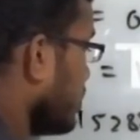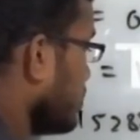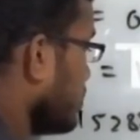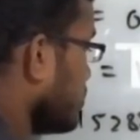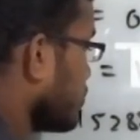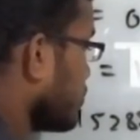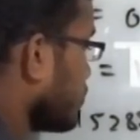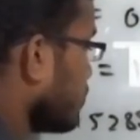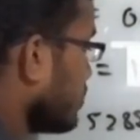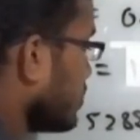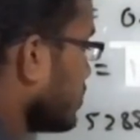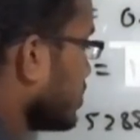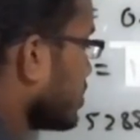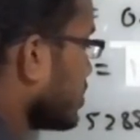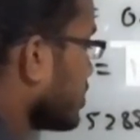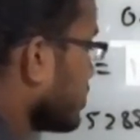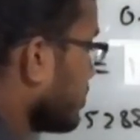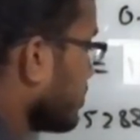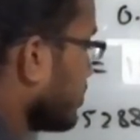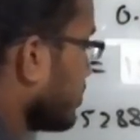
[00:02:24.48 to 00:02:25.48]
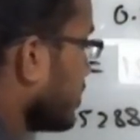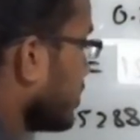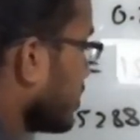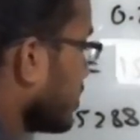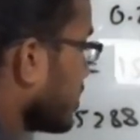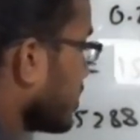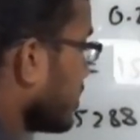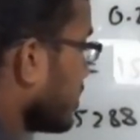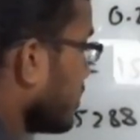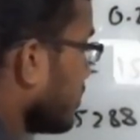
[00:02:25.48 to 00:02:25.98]
joules per
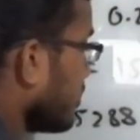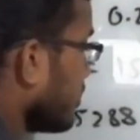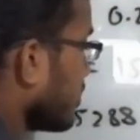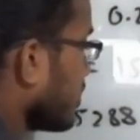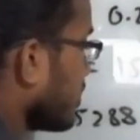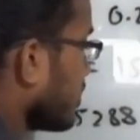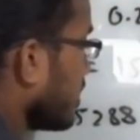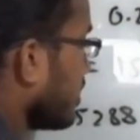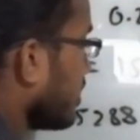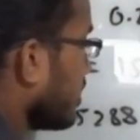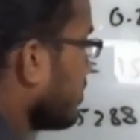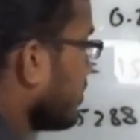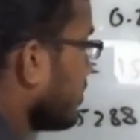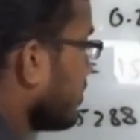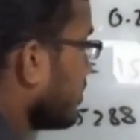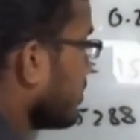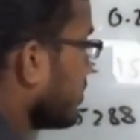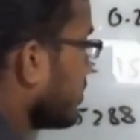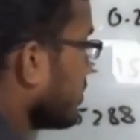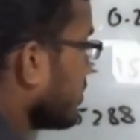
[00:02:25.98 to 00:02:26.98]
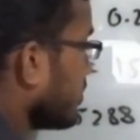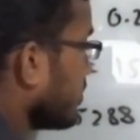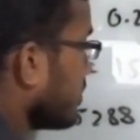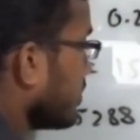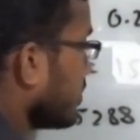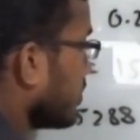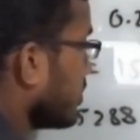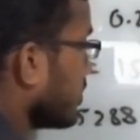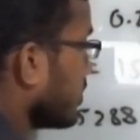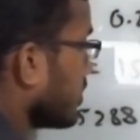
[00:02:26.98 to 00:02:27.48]
kilogram
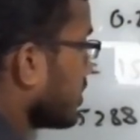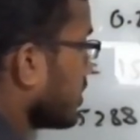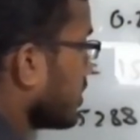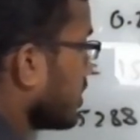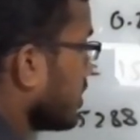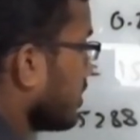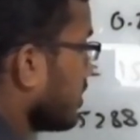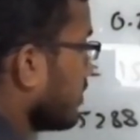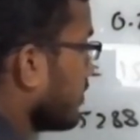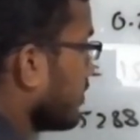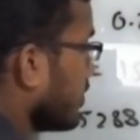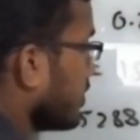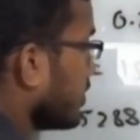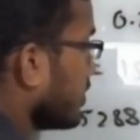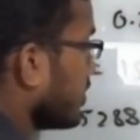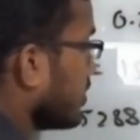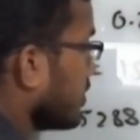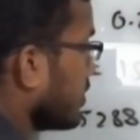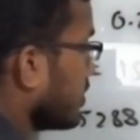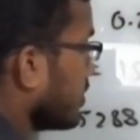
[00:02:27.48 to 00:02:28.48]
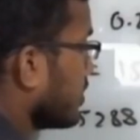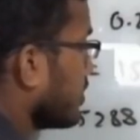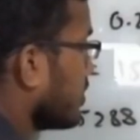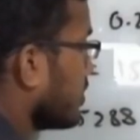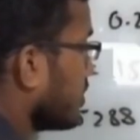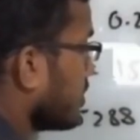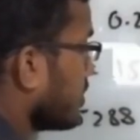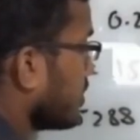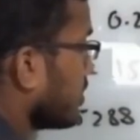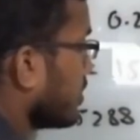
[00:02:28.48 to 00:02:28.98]
Kelvin.
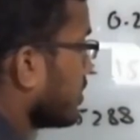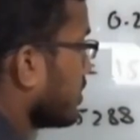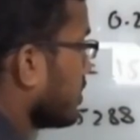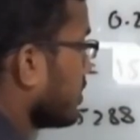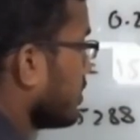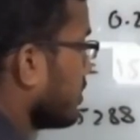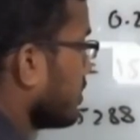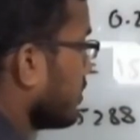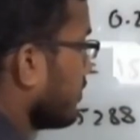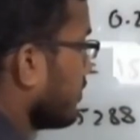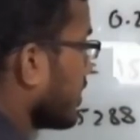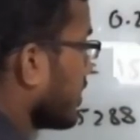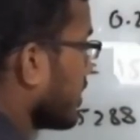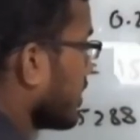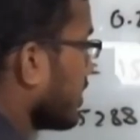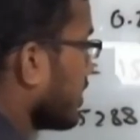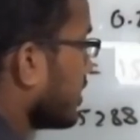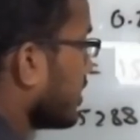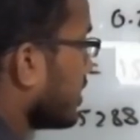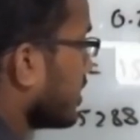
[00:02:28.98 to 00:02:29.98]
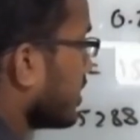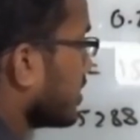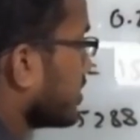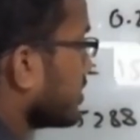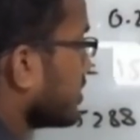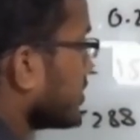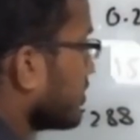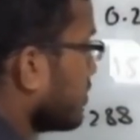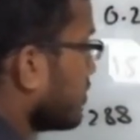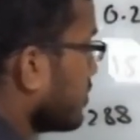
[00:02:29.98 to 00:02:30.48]
We can write like
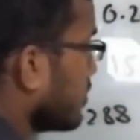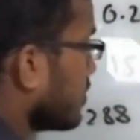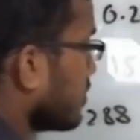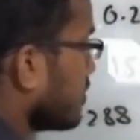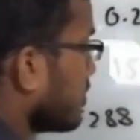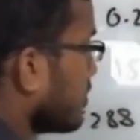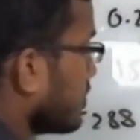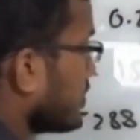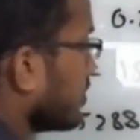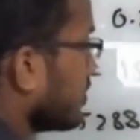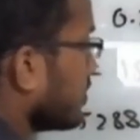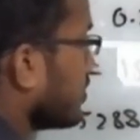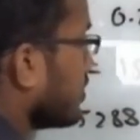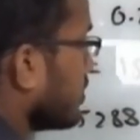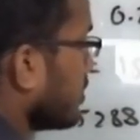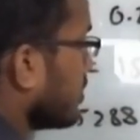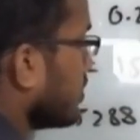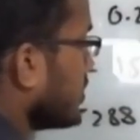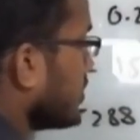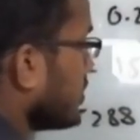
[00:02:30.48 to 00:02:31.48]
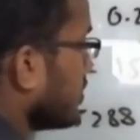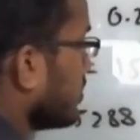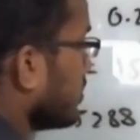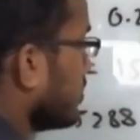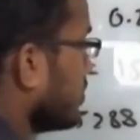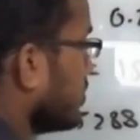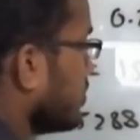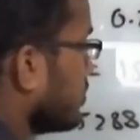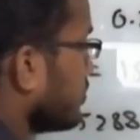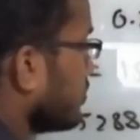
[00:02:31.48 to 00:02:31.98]
this, no?
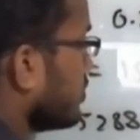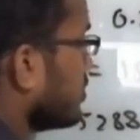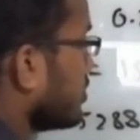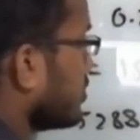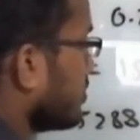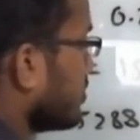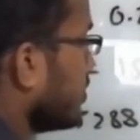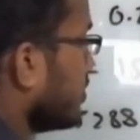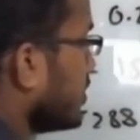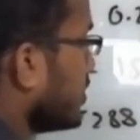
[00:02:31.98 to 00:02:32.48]
Joules per